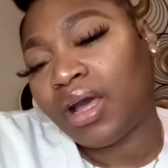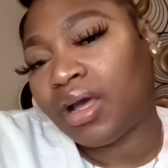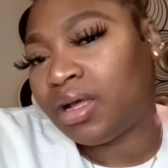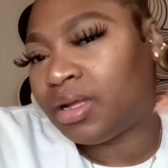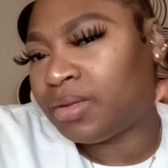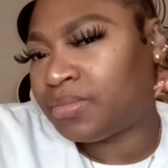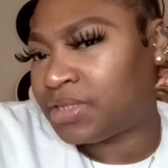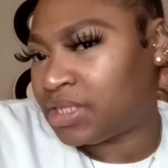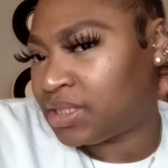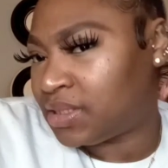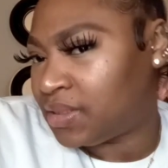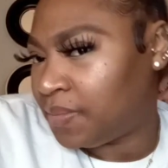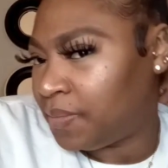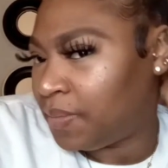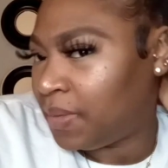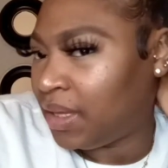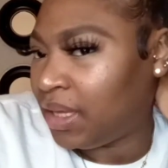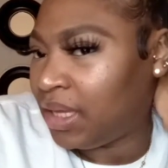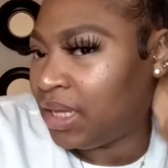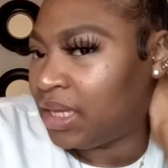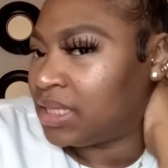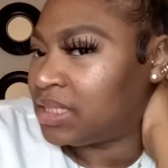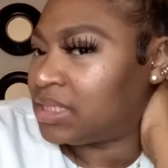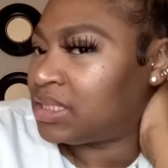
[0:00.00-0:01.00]
comes to
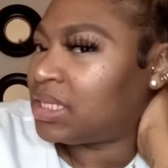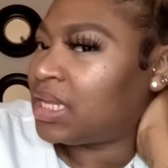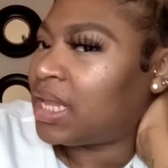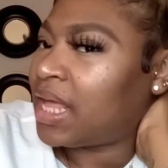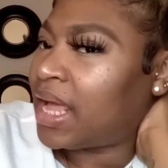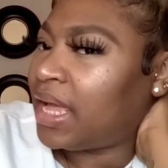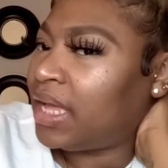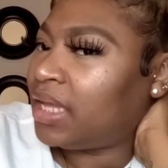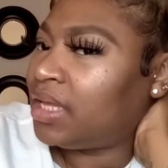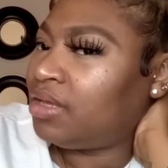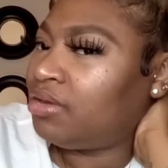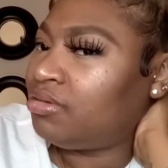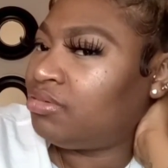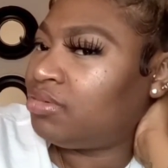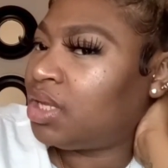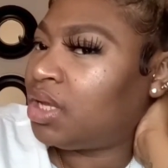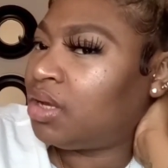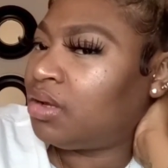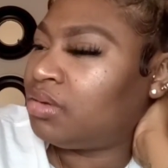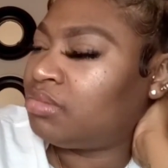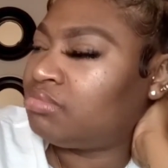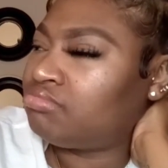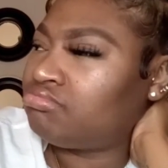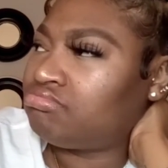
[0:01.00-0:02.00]
me is like, you
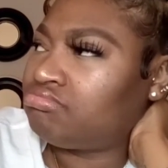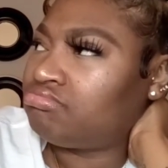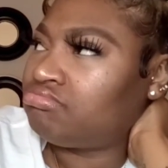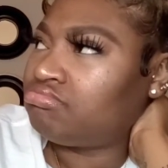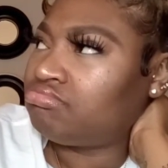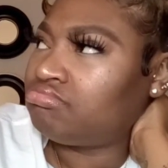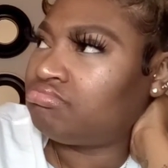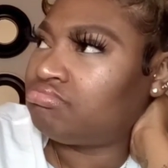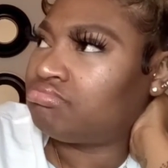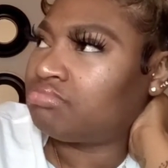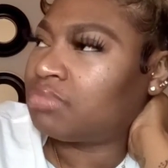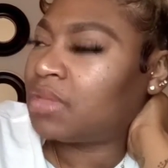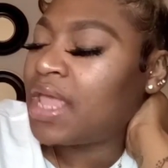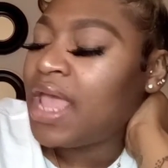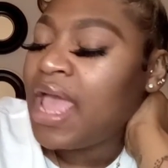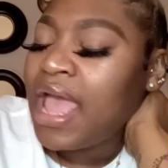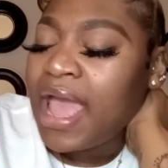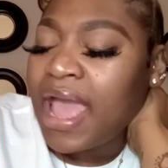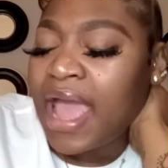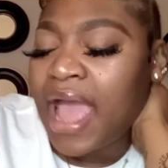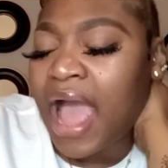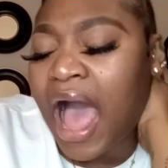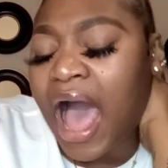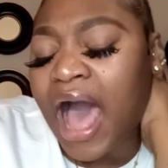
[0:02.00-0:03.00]
know, hmm.
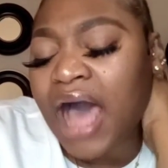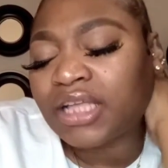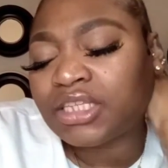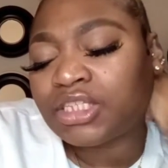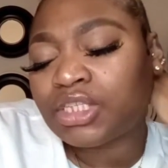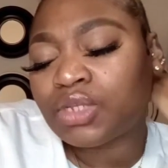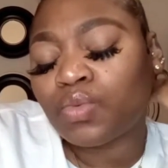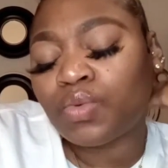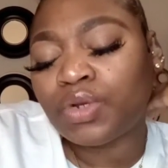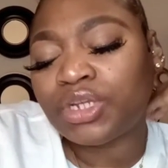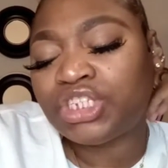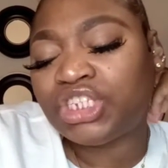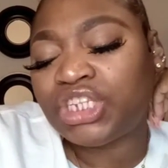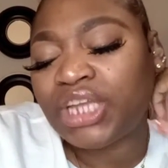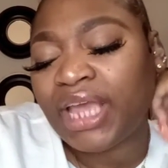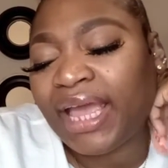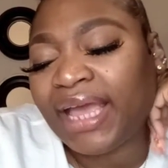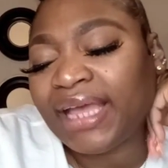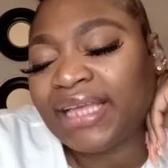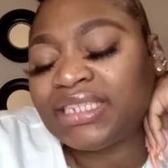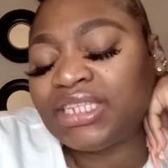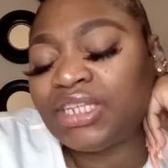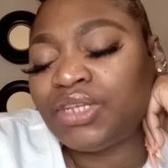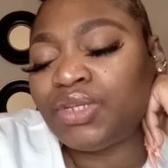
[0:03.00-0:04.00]
And also with
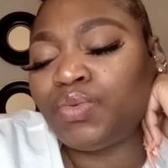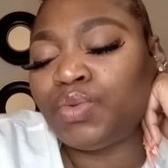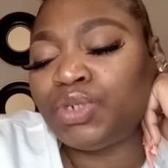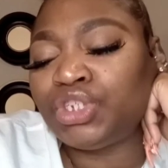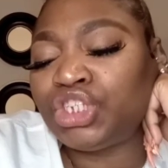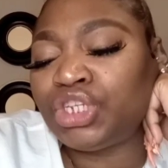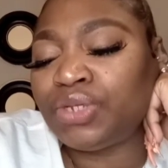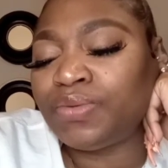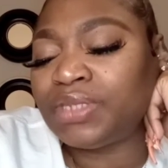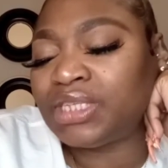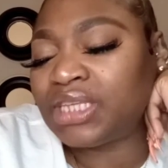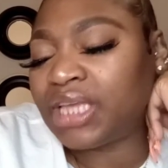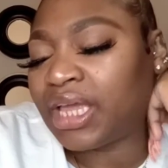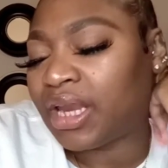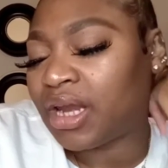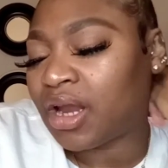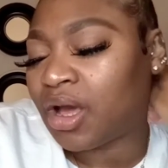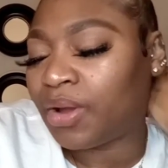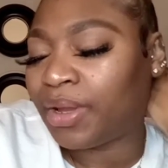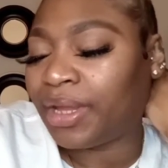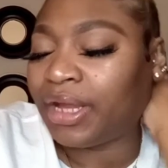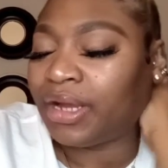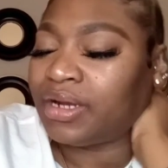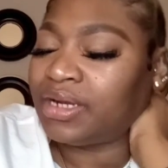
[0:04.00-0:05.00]
Jazzy when she was getting
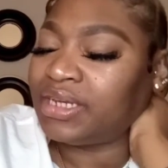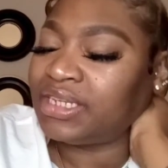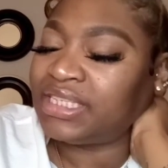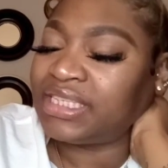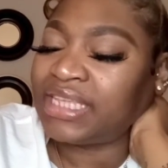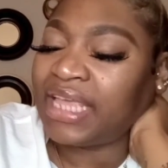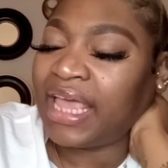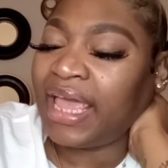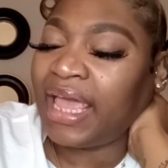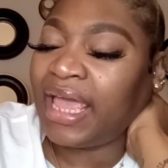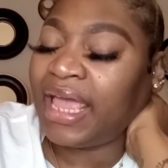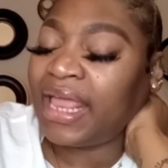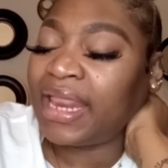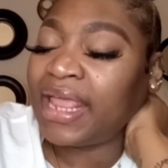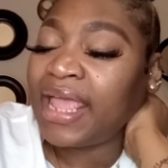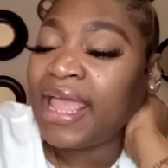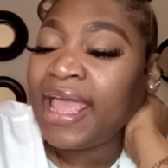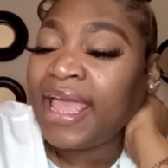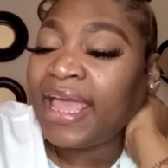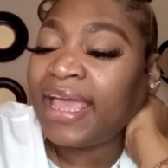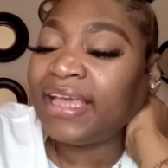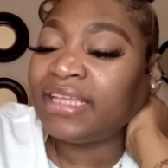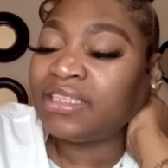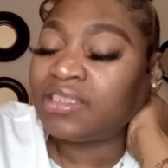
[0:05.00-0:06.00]
on here and saying
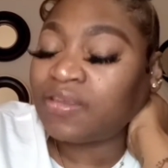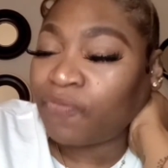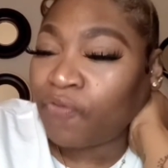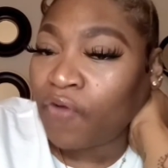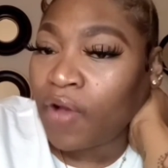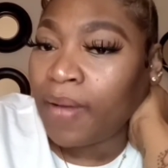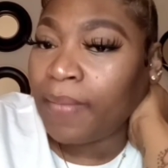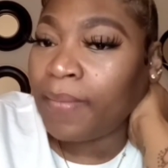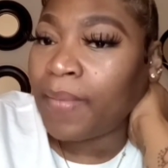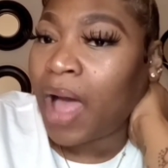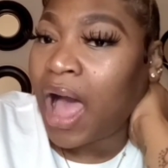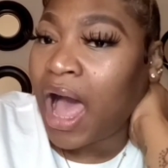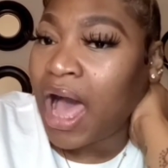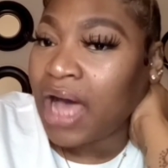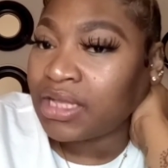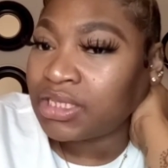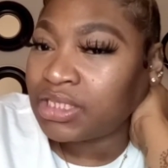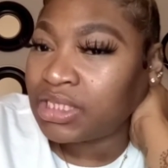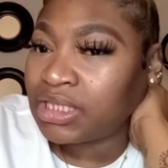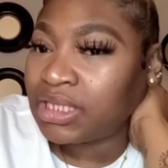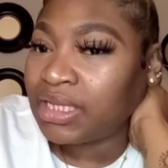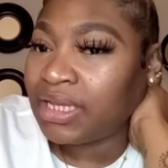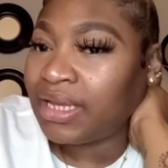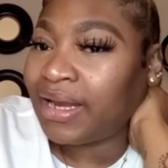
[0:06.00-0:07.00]
he's from
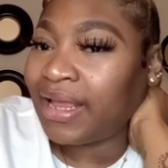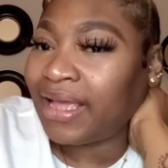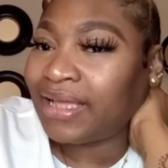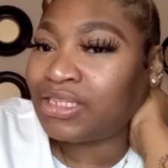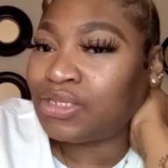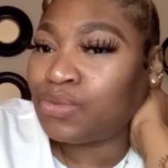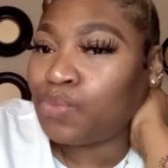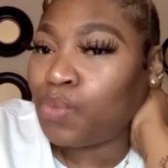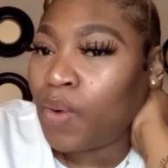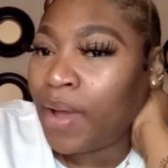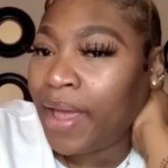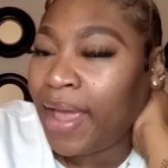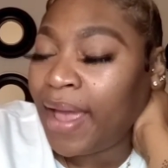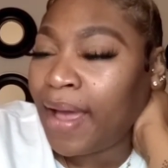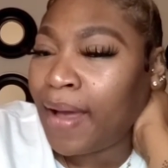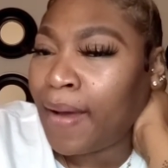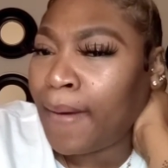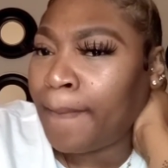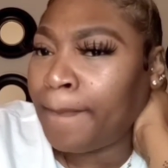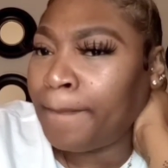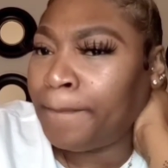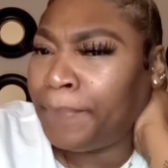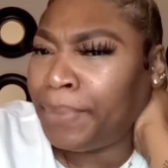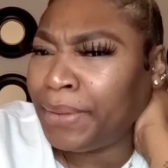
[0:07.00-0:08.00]
Austin as
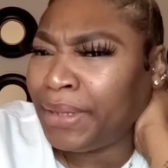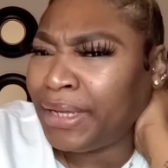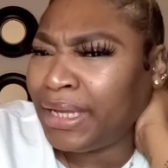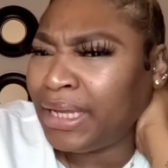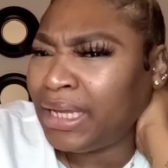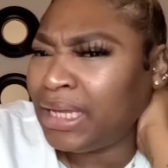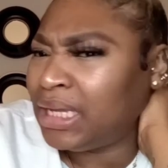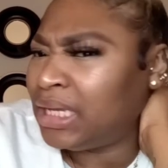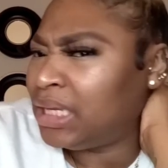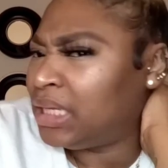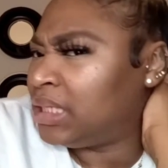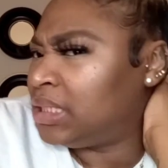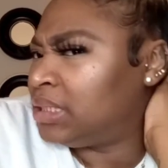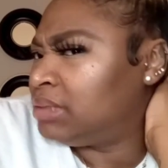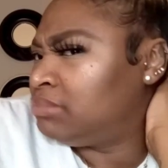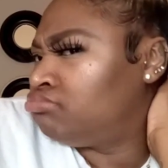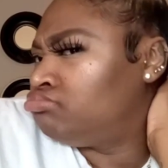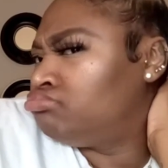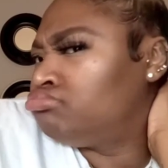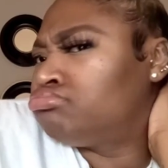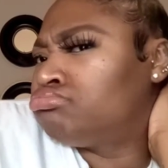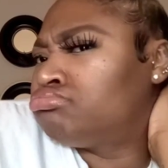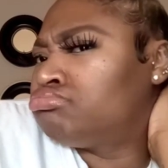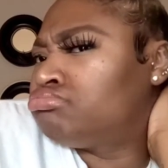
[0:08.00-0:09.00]
well, but